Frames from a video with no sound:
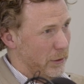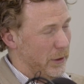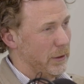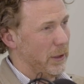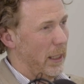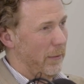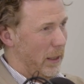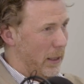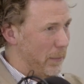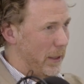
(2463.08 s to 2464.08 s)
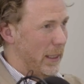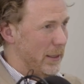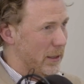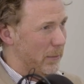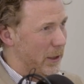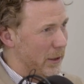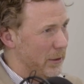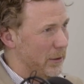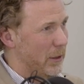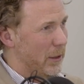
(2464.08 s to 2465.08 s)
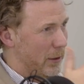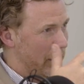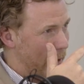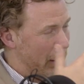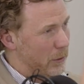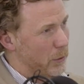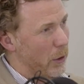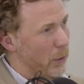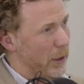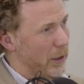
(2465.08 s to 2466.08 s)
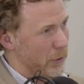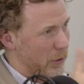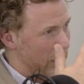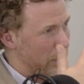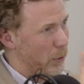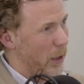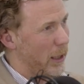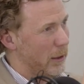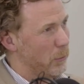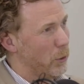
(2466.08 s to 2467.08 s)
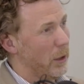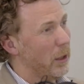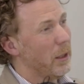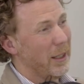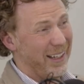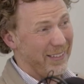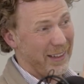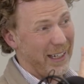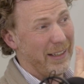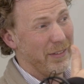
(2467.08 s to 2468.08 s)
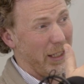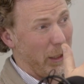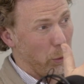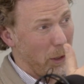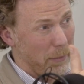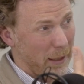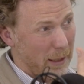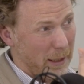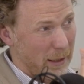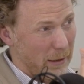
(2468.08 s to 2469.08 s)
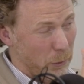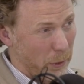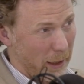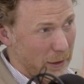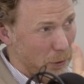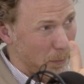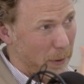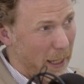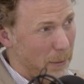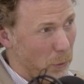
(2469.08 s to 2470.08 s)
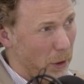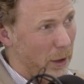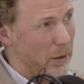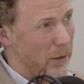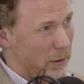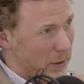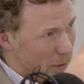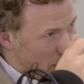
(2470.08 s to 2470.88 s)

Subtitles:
You need to have happy customers that are growing, using the product more, and then they will be willing to pay more. Yeah.